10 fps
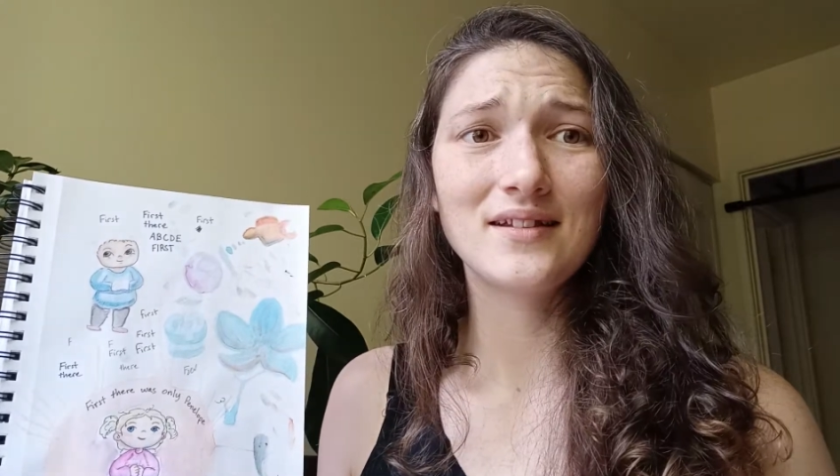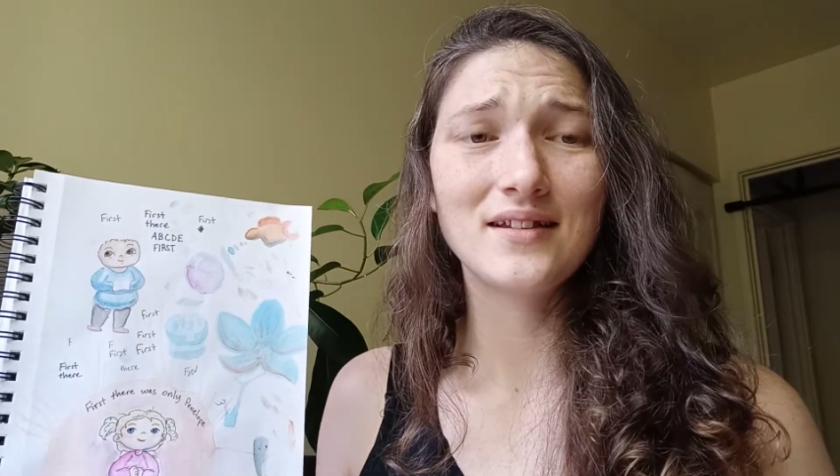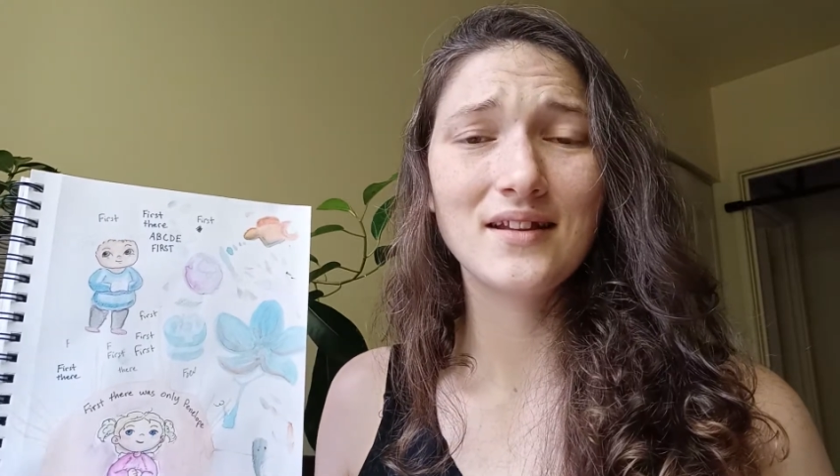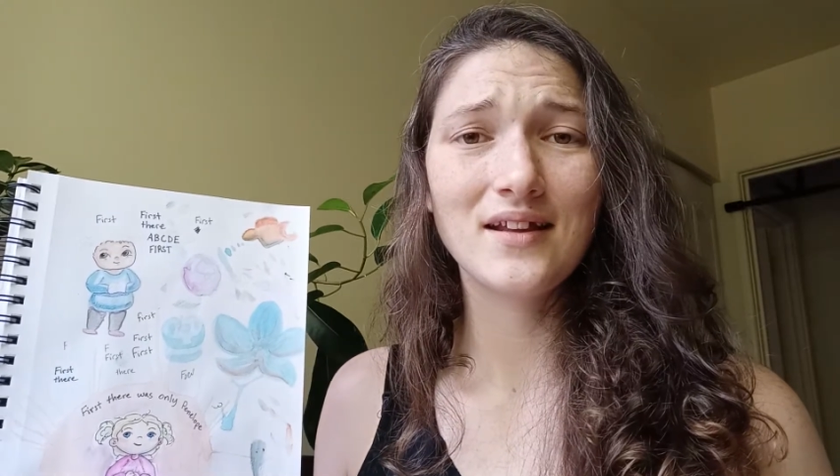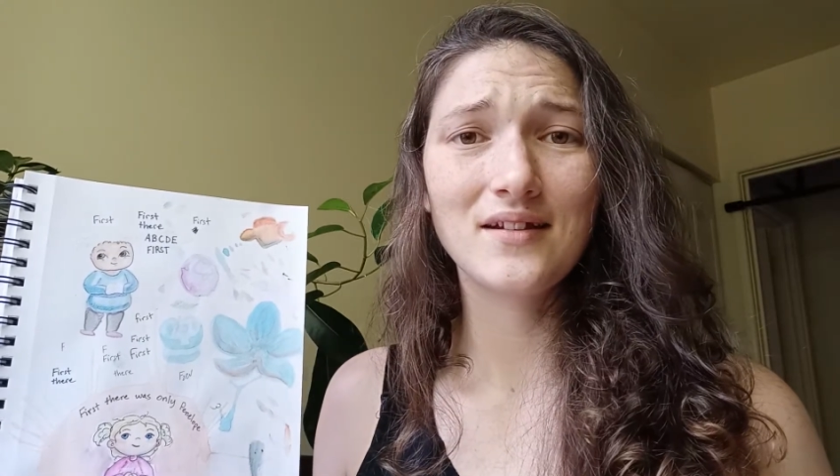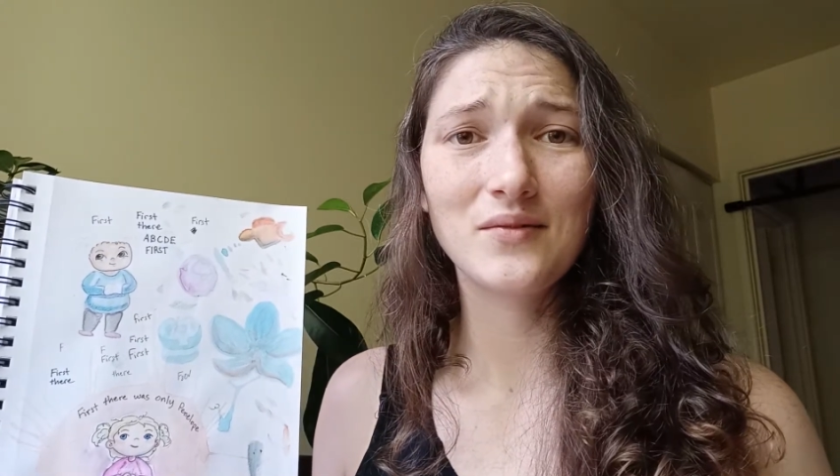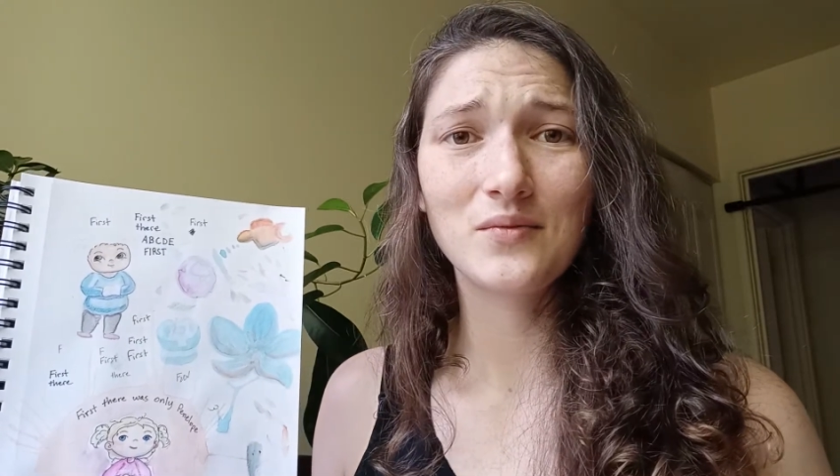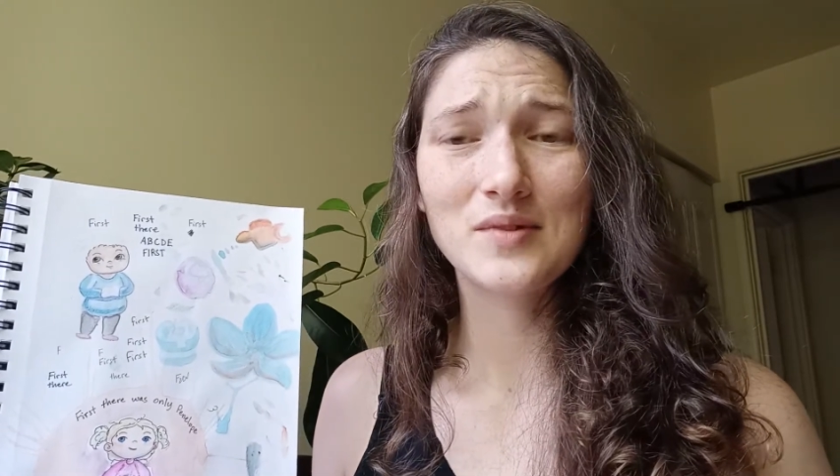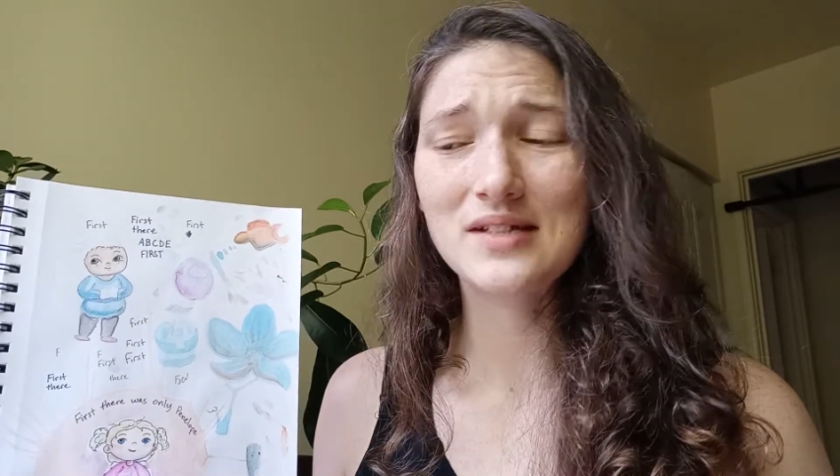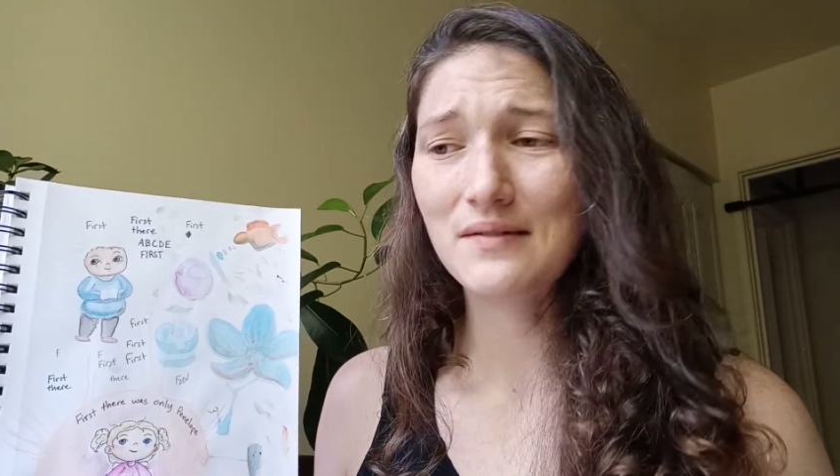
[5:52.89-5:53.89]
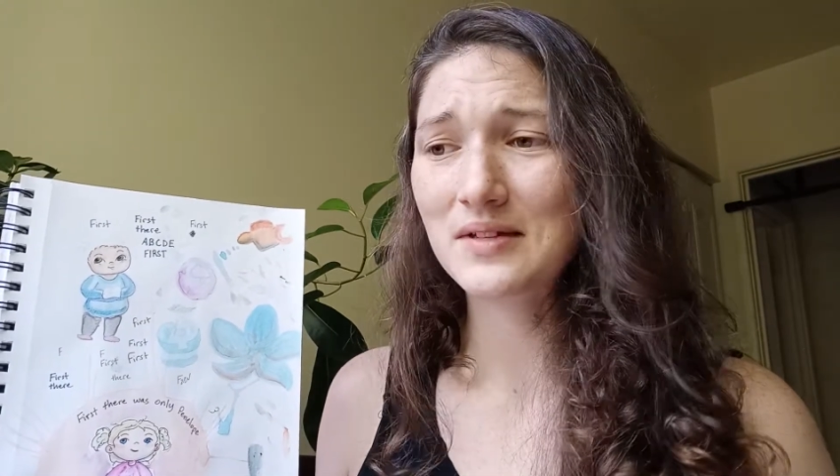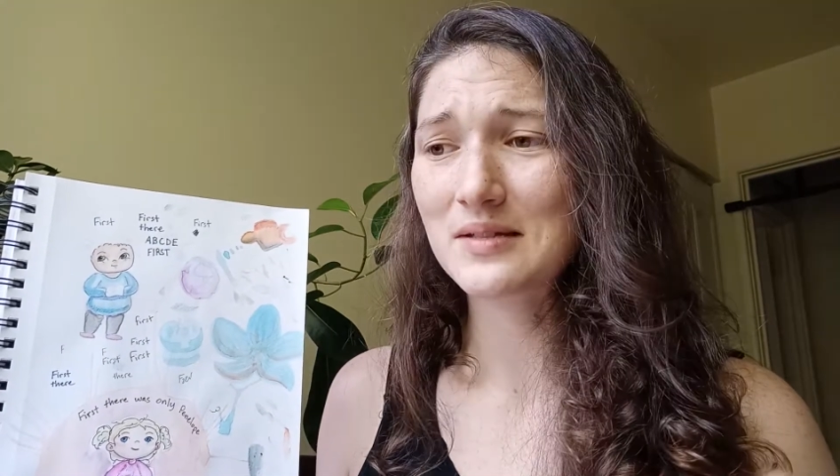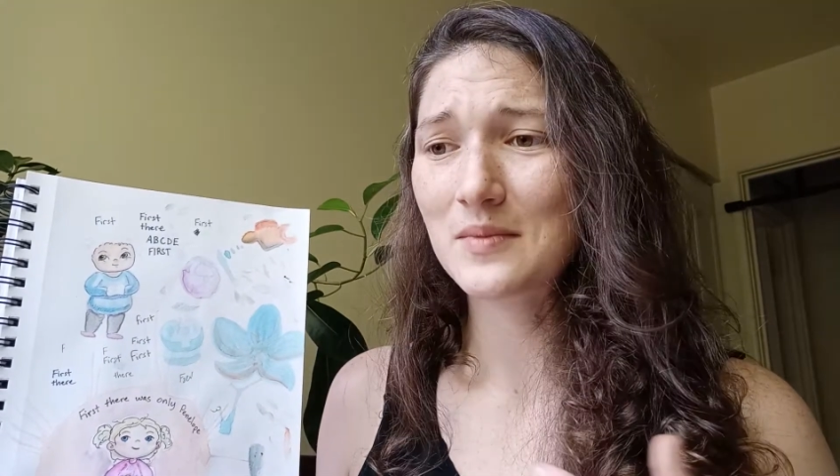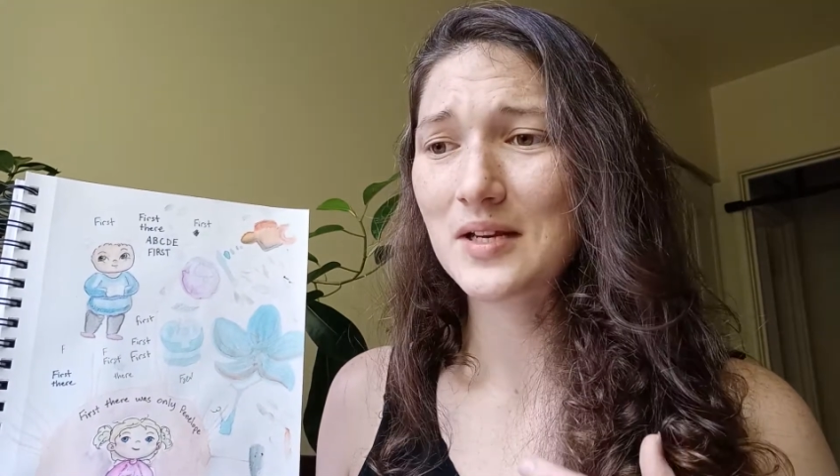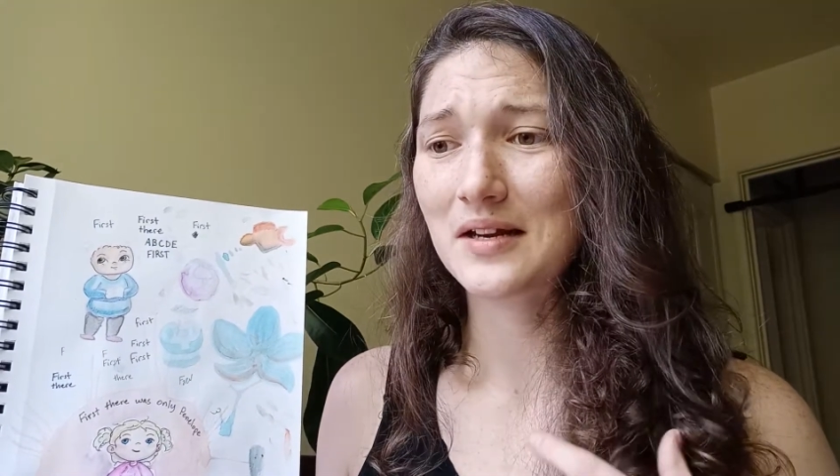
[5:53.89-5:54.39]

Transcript: that was given to me,